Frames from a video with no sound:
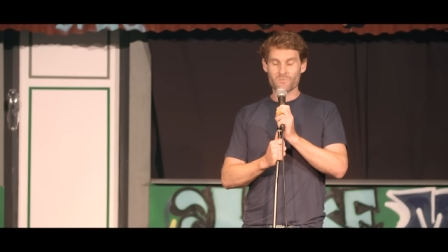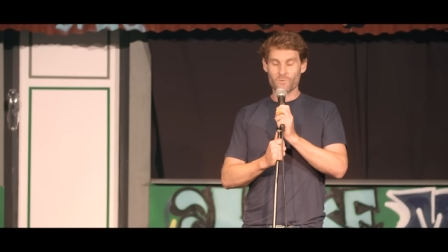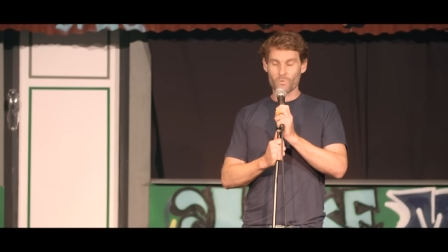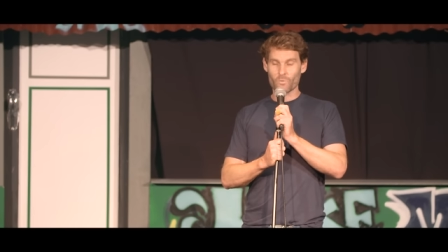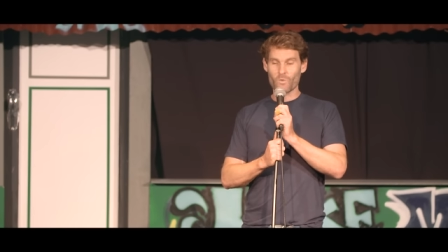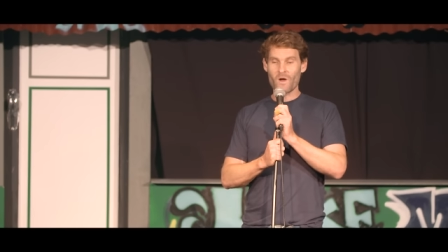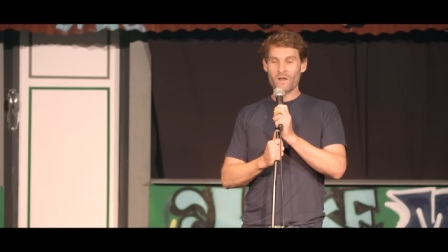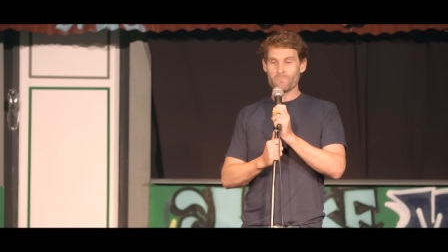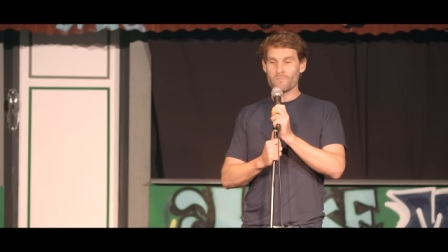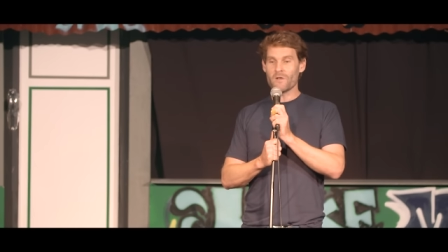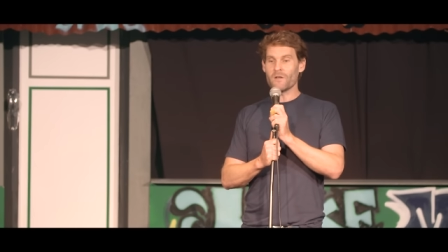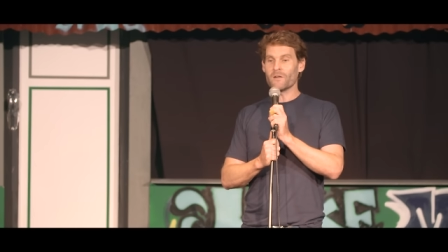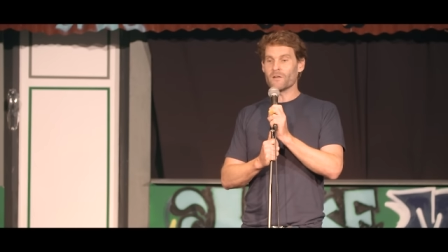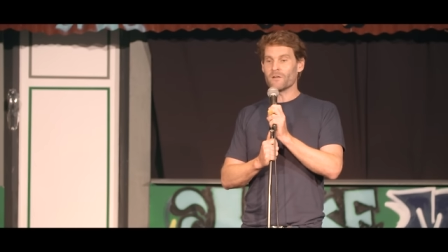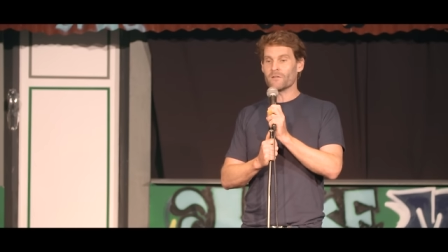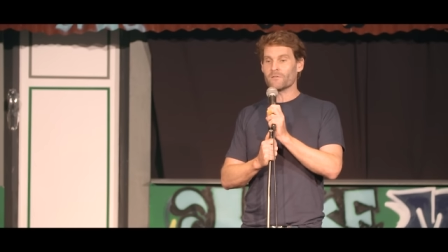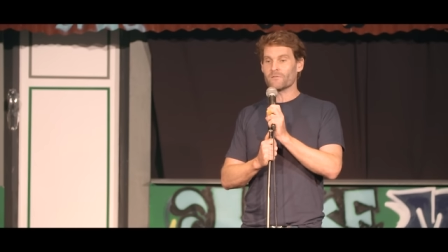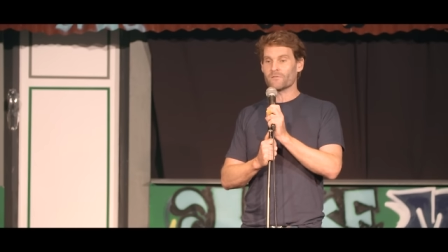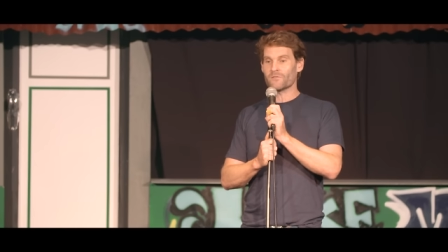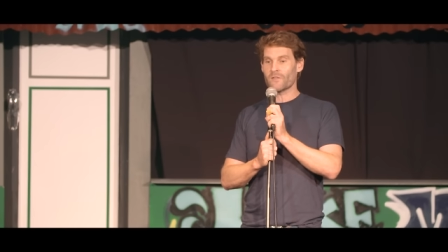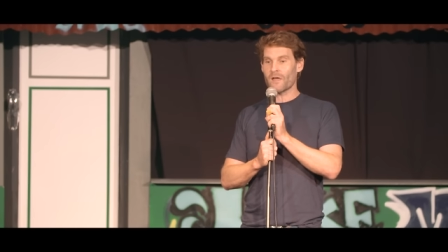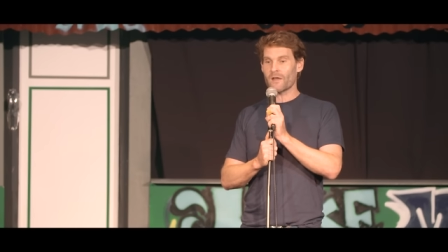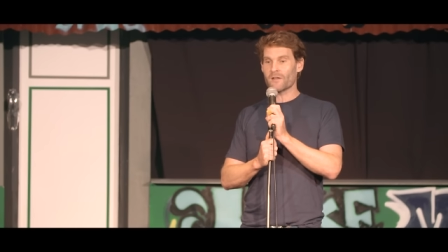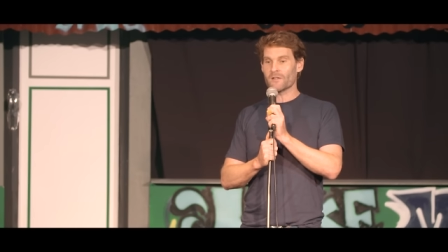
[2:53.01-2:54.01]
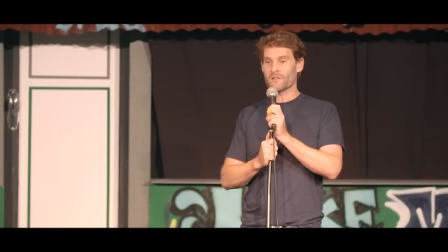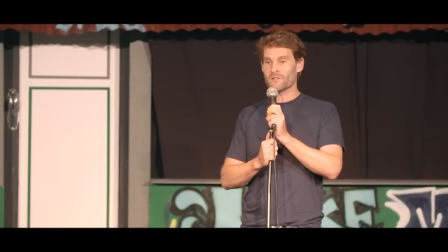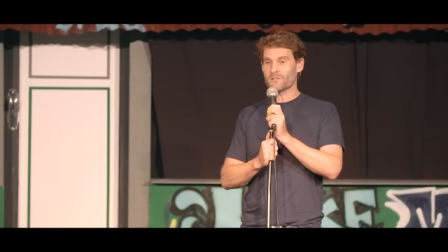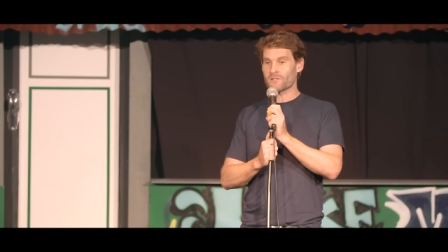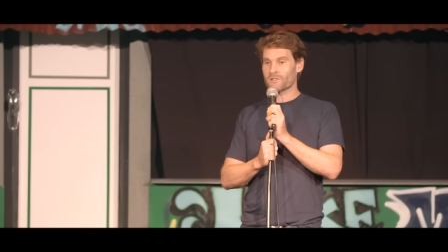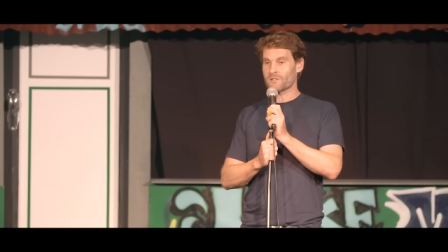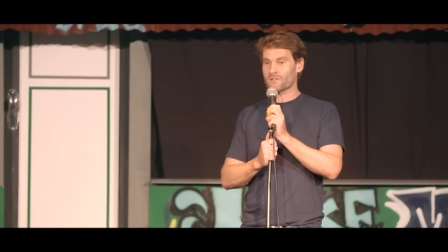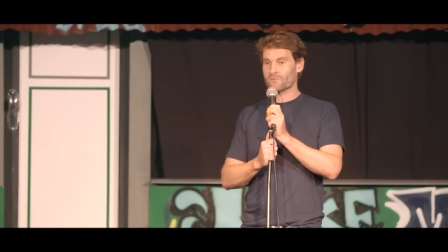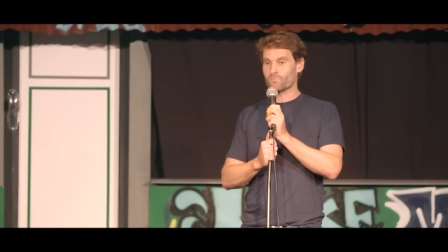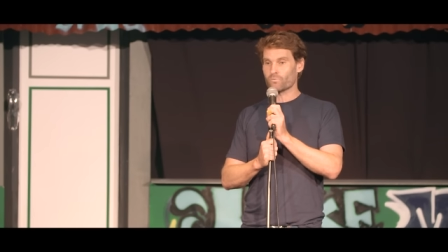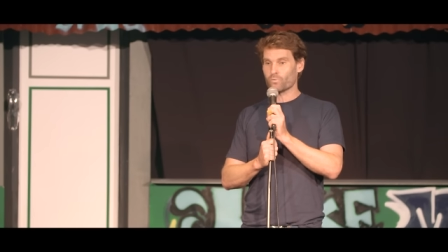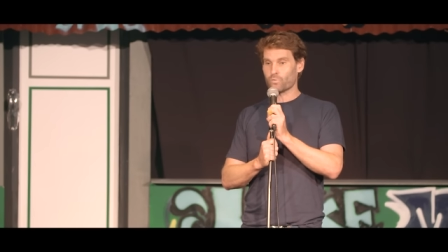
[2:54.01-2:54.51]
But one minute, that
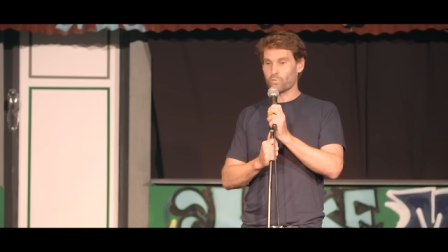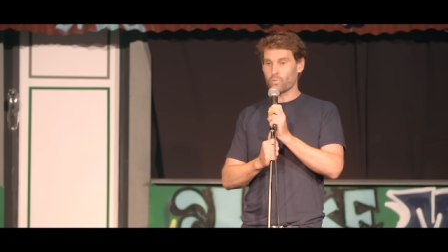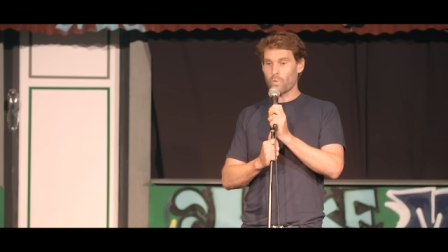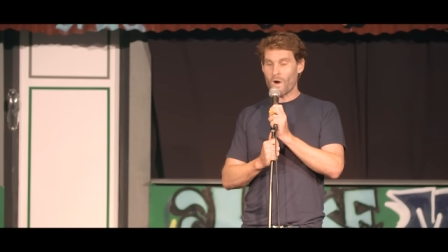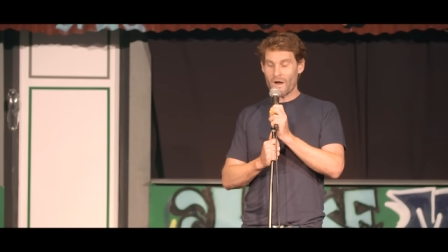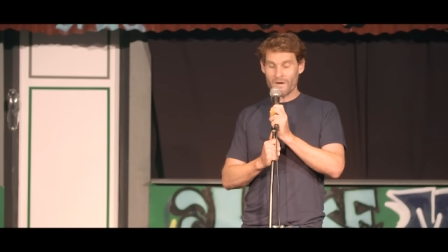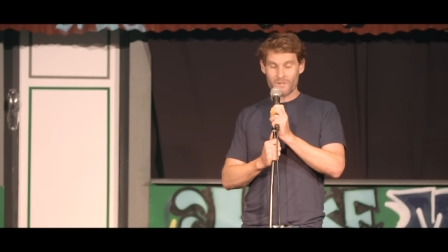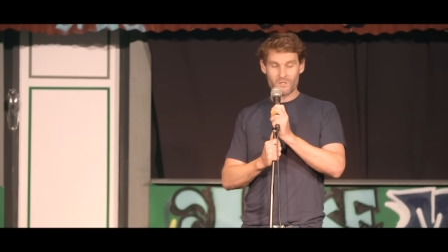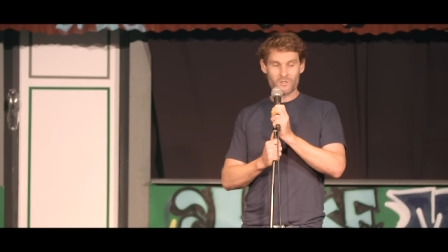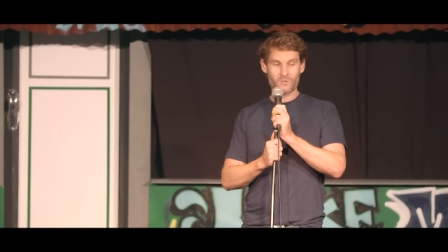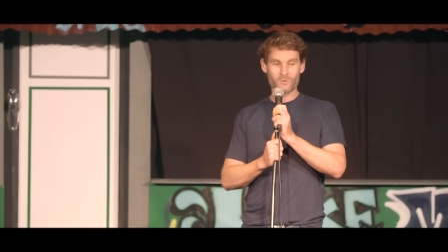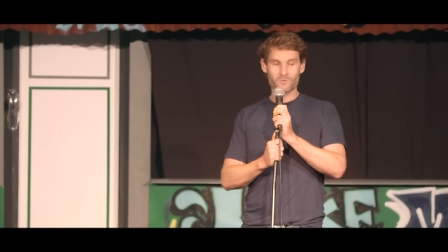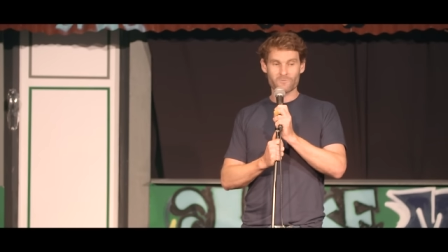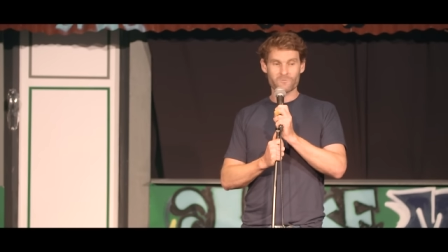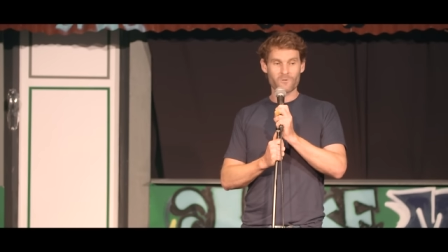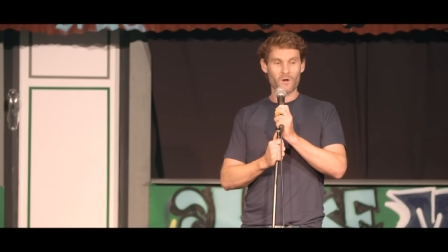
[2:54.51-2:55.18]
is way too